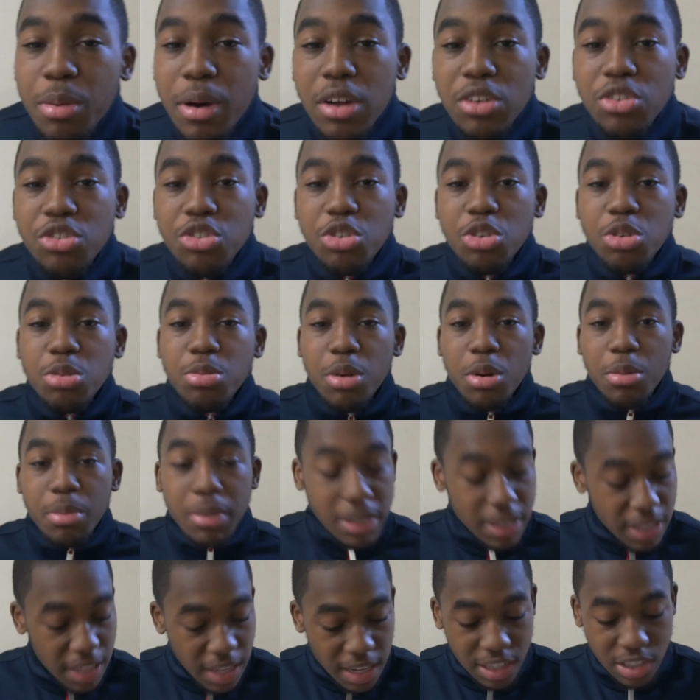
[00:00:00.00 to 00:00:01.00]
about you, bro,
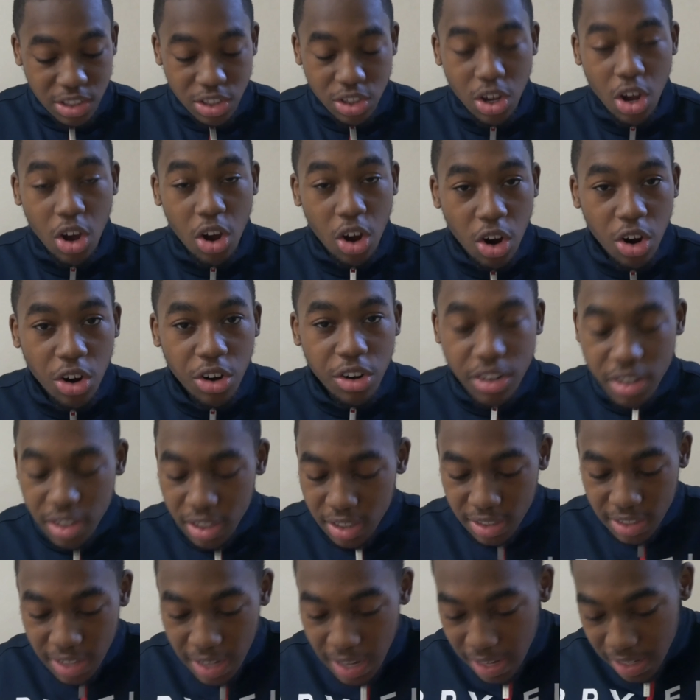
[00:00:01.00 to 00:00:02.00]
but that is hard.
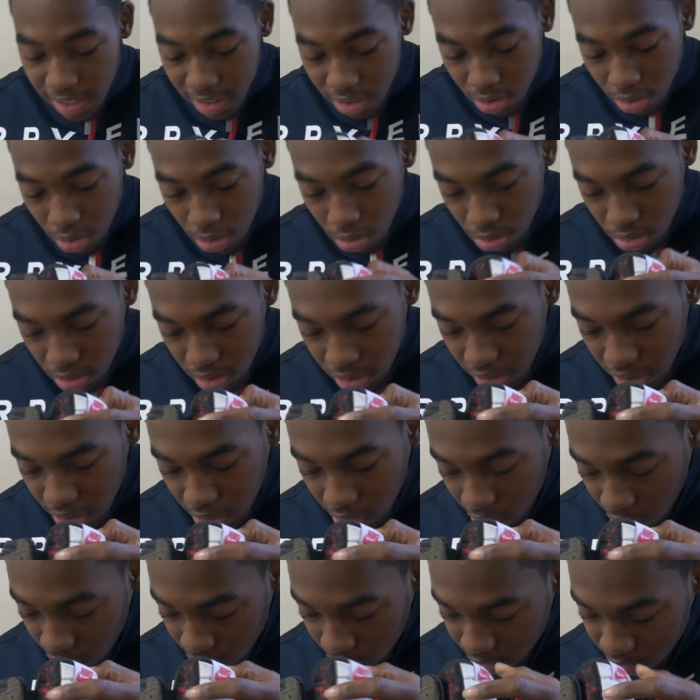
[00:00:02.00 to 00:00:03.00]
That is OD
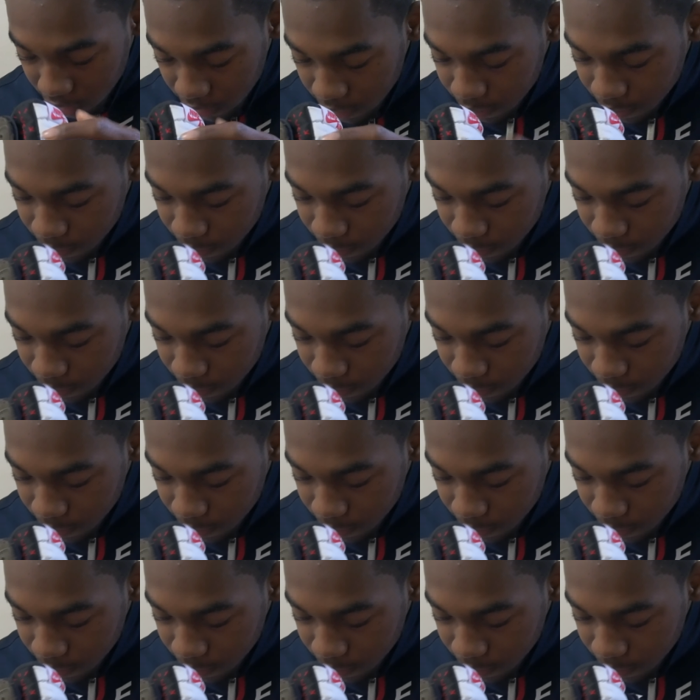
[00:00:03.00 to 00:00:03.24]
hard.